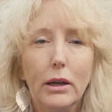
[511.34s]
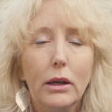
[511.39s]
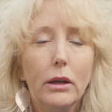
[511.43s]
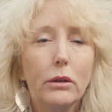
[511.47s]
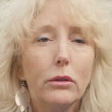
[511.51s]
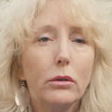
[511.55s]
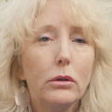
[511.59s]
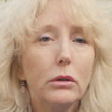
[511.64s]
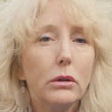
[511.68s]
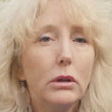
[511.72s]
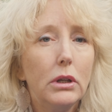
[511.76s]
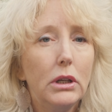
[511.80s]

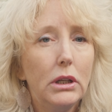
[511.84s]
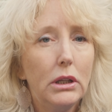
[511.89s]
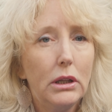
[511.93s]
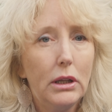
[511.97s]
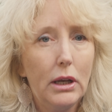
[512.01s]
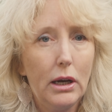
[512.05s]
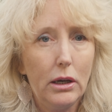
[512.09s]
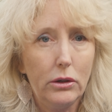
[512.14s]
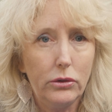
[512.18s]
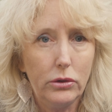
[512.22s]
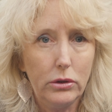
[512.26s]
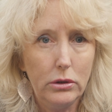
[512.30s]

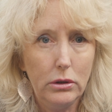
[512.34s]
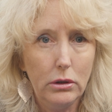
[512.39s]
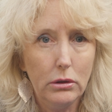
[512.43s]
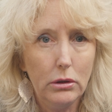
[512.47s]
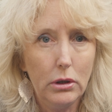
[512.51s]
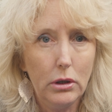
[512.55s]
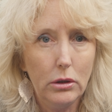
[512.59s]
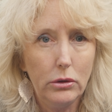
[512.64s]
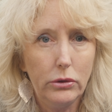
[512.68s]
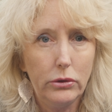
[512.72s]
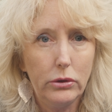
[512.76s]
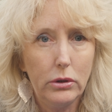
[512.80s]
13,000
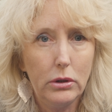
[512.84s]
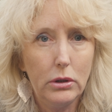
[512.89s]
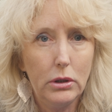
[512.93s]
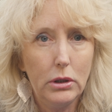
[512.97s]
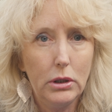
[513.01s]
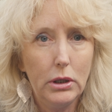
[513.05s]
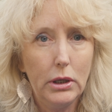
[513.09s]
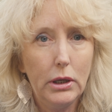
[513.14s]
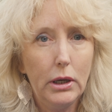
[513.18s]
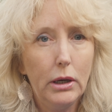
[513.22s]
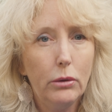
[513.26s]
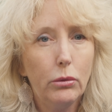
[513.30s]
euros.
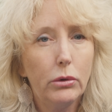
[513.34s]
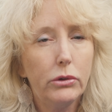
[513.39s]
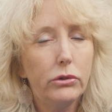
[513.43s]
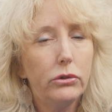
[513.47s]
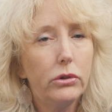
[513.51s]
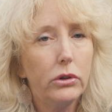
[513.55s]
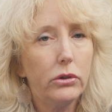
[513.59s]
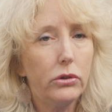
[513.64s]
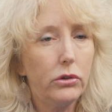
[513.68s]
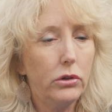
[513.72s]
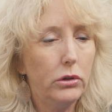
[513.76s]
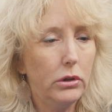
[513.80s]
It was
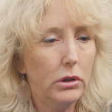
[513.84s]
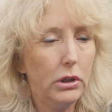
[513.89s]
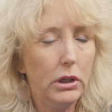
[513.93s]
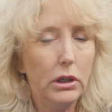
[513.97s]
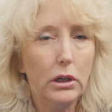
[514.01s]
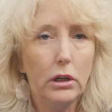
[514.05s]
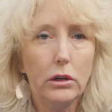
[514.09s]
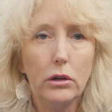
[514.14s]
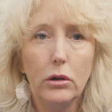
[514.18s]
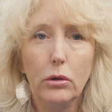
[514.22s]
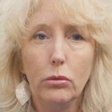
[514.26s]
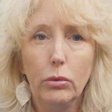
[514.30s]
just, you
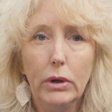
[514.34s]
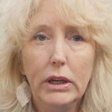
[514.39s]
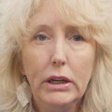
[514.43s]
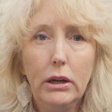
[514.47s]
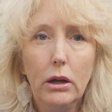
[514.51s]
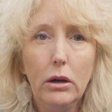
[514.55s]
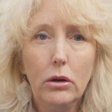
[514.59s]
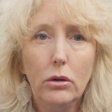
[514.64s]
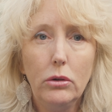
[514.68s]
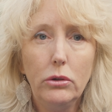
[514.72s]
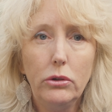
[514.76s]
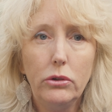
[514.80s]
needed new
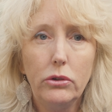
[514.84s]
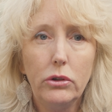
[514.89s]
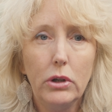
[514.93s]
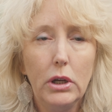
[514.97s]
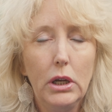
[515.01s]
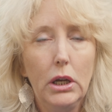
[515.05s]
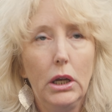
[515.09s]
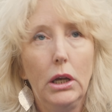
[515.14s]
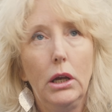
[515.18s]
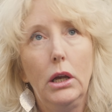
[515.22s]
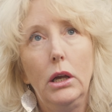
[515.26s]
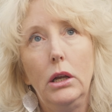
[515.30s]
windows,
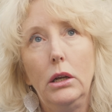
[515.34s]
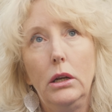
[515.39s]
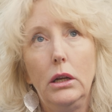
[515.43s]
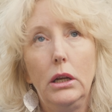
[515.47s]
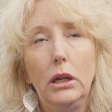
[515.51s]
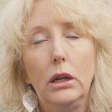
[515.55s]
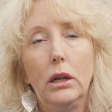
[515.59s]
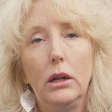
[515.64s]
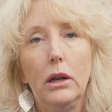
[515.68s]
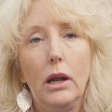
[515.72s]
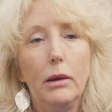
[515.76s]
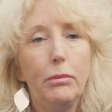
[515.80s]
it
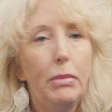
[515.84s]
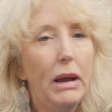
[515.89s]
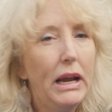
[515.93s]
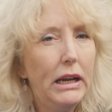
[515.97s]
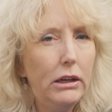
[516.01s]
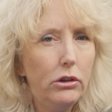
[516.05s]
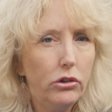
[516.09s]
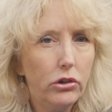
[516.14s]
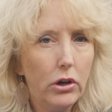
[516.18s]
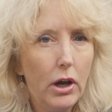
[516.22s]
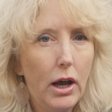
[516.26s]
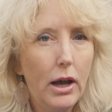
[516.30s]
needed a
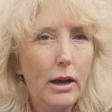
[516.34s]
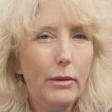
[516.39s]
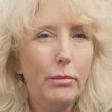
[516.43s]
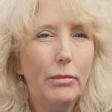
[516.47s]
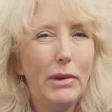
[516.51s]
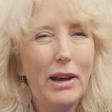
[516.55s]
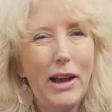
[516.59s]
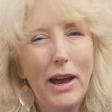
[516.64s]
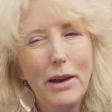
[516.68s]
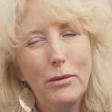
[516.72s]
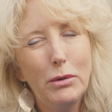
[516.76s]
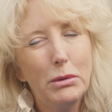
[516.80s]
paint job.
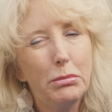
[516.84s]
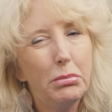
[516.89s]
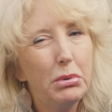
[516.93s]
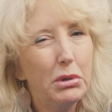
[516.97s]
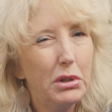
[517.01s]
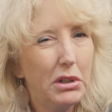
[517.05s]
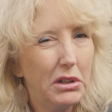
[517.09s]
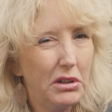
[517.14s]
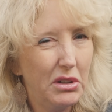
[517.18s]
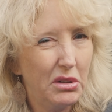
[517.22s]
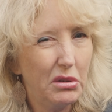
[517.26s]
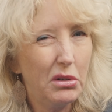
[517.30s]
I would
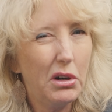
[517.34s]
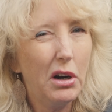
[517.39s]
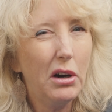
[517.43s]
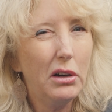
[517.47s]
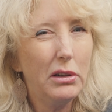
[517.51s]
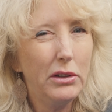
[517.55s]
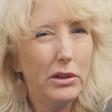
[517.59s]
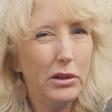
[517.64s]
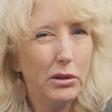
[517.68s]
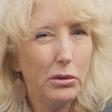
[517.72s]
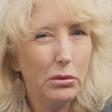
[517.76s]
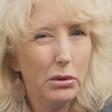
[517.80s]
put new
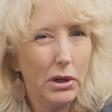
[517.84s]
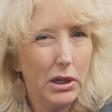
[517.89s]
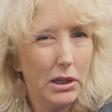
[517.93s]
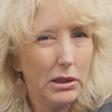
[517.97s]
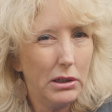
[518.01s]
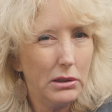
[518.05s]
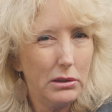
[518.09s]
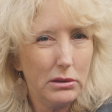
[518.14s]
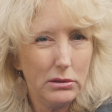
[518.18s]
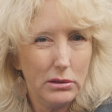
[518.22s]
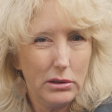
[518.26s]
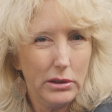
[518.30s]

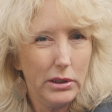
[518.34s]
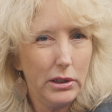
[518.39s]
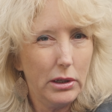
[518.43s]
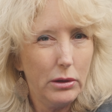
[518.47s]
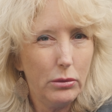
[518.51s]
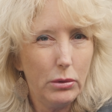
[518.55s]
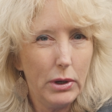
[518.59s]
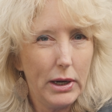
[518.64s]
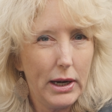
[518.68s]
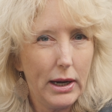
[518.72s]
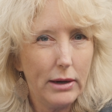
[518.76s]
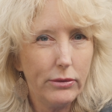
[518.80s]

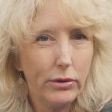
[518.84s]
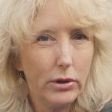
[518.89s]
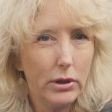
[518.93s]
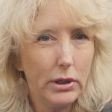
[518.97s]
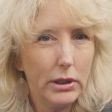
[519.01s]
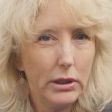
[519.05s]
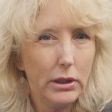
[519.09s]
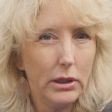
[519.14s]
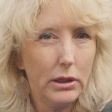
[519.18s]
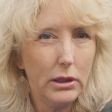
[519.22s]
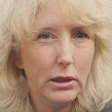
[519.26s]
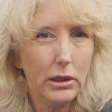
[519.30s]
whatever
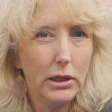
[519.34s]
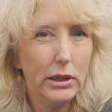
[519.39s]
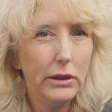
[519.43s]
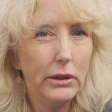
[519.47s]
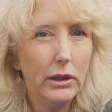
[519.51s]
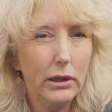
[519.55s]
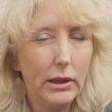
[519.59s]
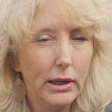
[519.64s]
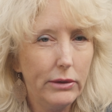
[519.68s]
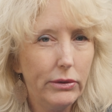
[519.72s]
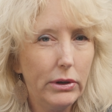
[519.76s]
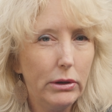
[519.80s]
in the
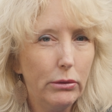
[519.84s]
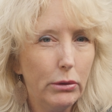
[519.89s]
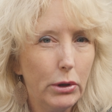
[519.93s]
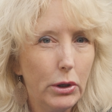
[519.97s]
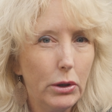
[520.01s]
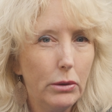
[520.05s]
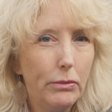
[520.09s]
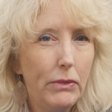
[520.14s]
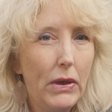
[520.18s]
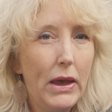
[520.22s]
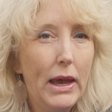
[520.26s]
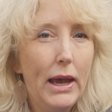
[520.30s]
living
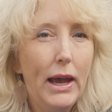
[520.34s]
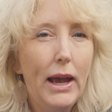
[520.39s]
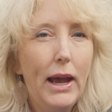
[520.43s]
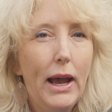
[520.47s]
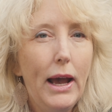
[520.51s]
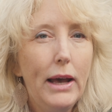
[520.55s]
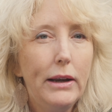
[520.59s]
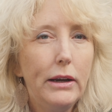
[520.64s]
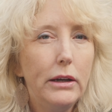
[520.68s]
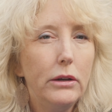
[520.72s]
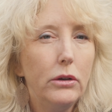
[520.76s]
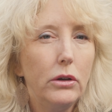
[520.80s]
room,
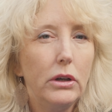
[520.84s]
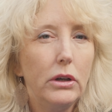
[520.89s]
and a new